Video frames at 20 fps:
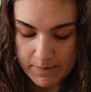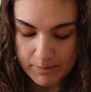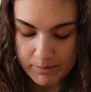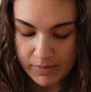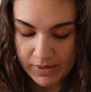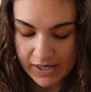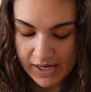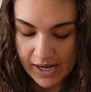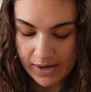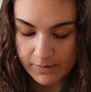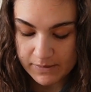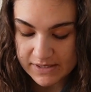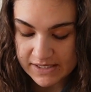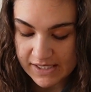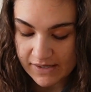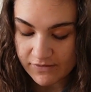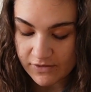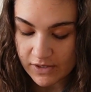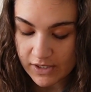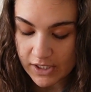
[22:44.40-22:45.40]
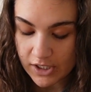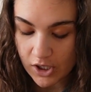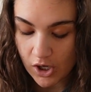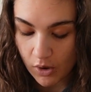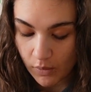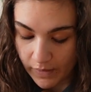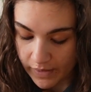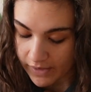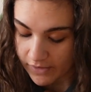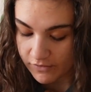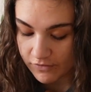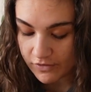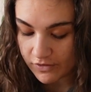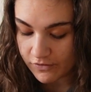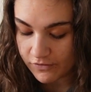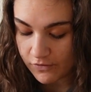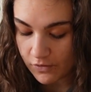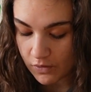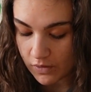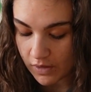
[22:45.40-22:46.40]
But I was definitely going for the
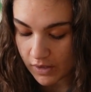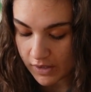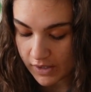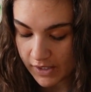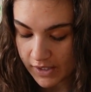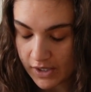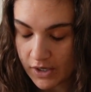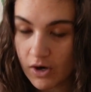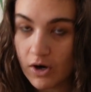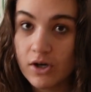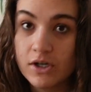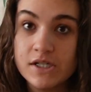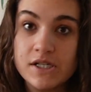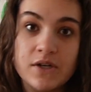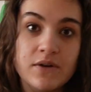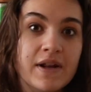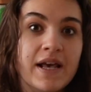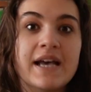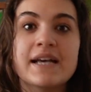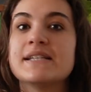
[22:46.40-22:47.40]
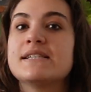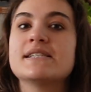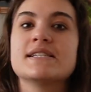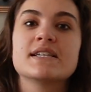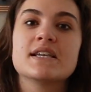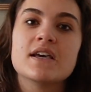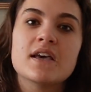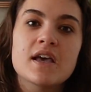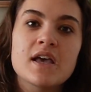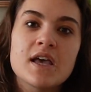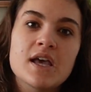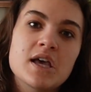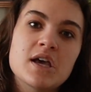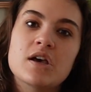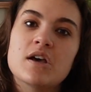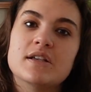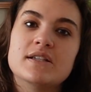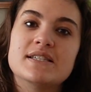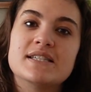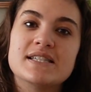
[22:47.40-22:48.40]
folk arty cartoonesque
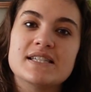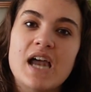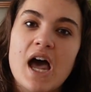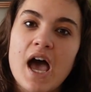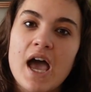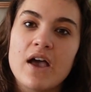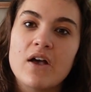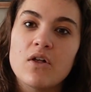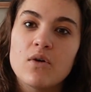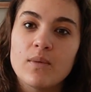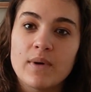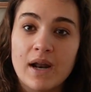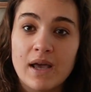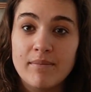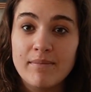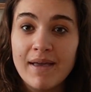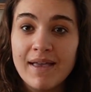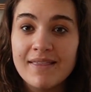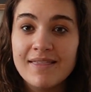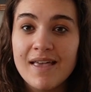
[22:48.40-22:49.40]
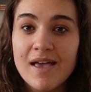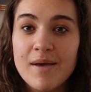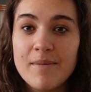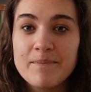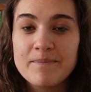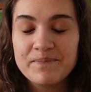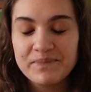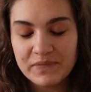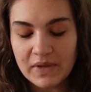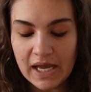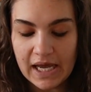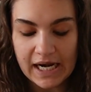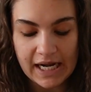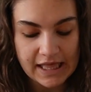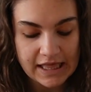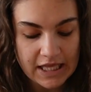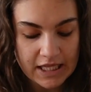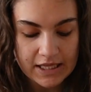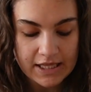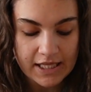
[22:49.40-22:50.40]
style when I made them, and I
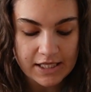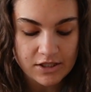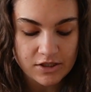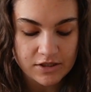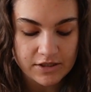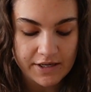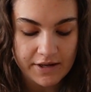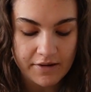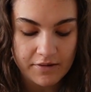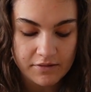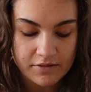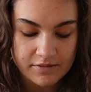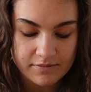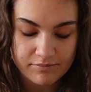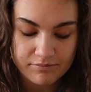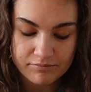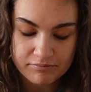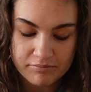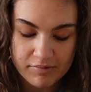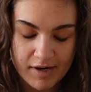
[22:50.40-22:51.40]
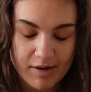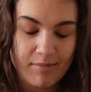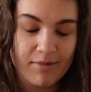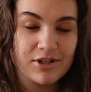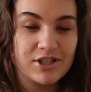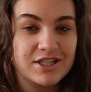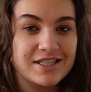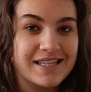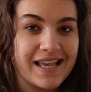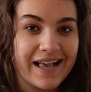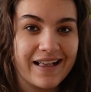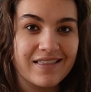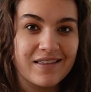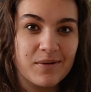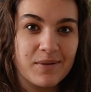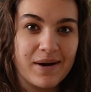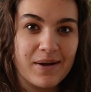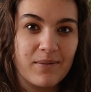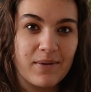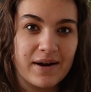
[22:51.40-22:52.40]
think they turned out pretty much exactly
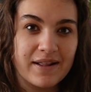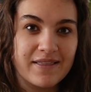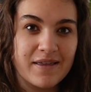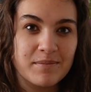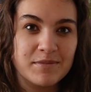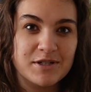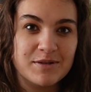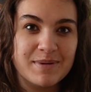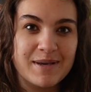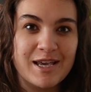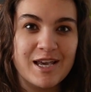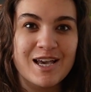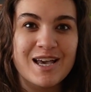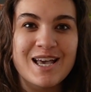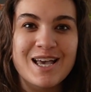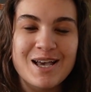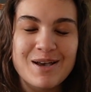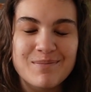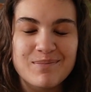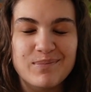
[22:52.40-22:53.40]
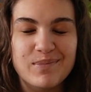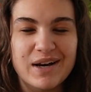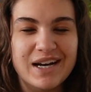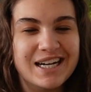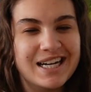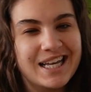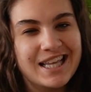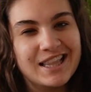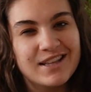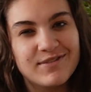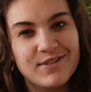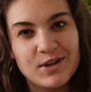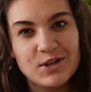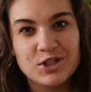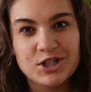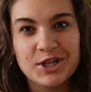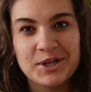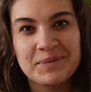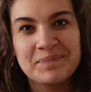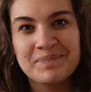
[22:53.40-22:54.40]
what I wanted them to be. But in the
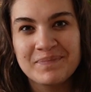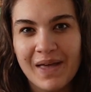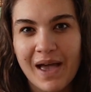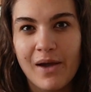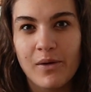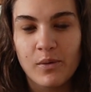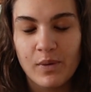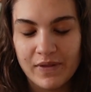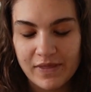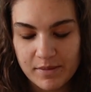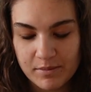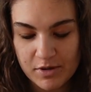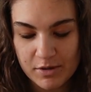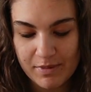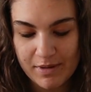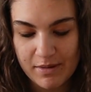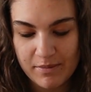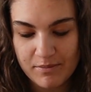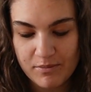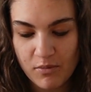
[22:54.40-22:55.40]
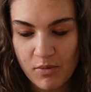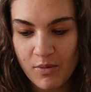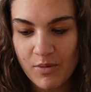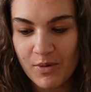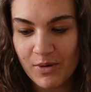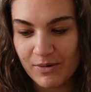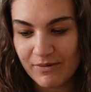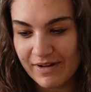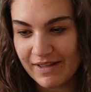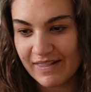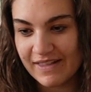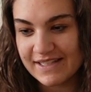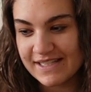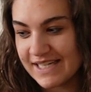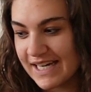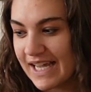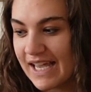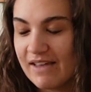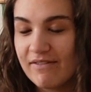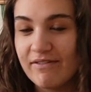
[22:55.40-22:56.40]
future, I would want them to be more
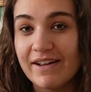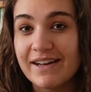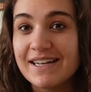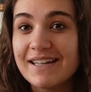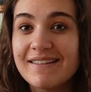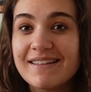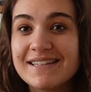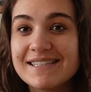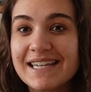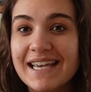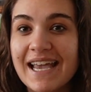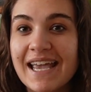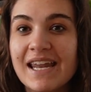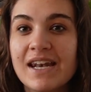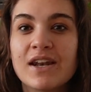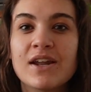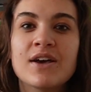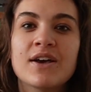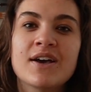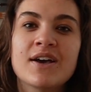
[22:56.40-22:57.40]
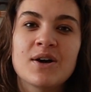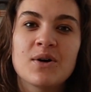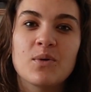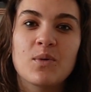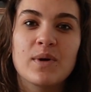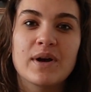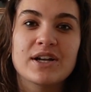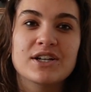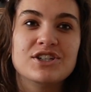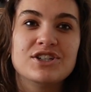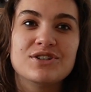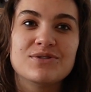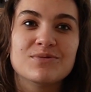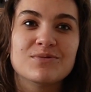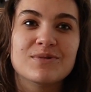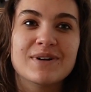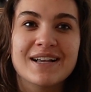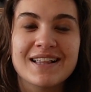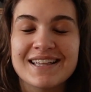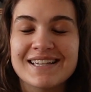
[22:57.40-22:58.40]
realistic if I did this again, which
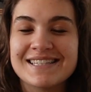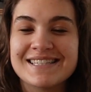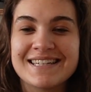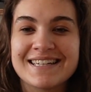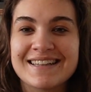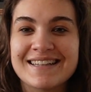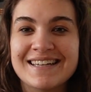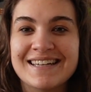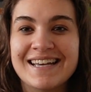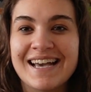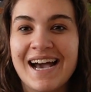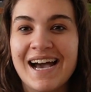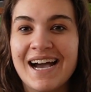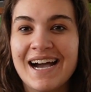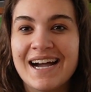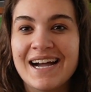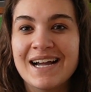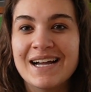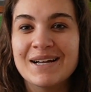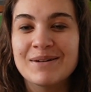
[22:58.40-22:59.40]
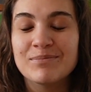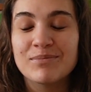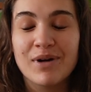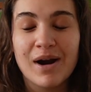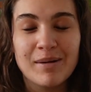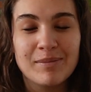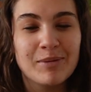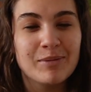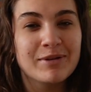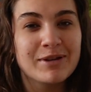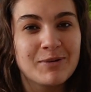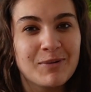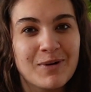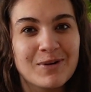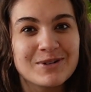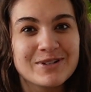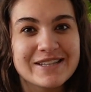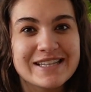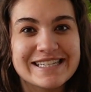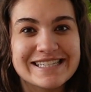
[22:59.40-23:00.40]
realistically, I probably
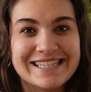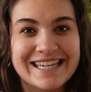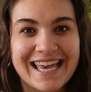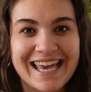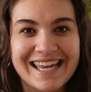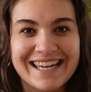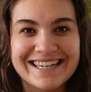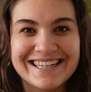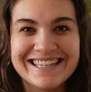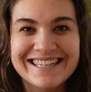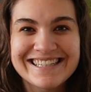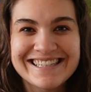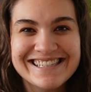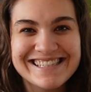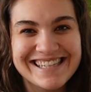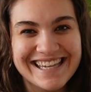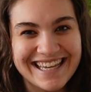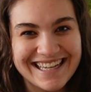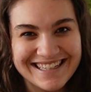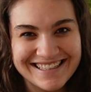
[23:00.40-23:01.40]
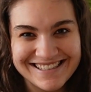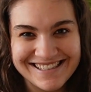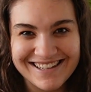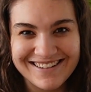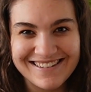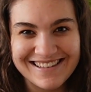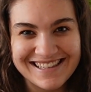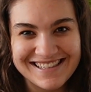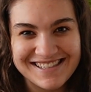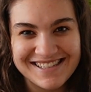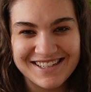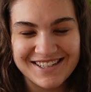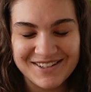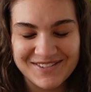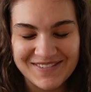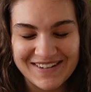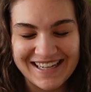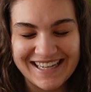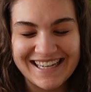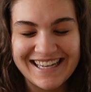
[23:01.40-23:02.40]
won't do this again, seeing as though this took
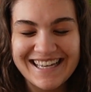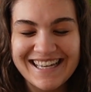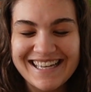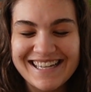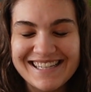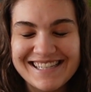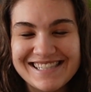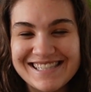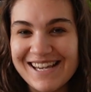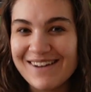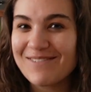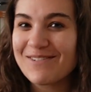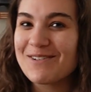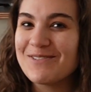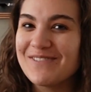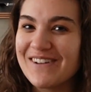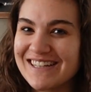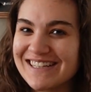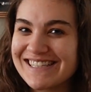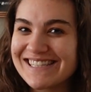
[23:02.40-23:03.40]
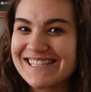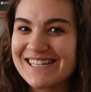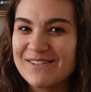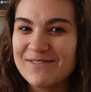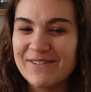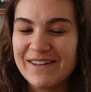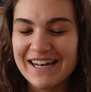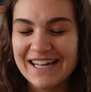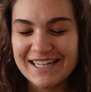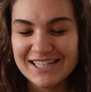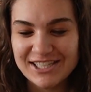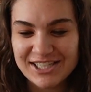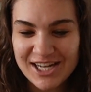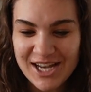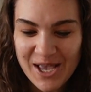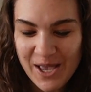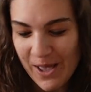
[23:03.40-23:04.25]
me several months to finish.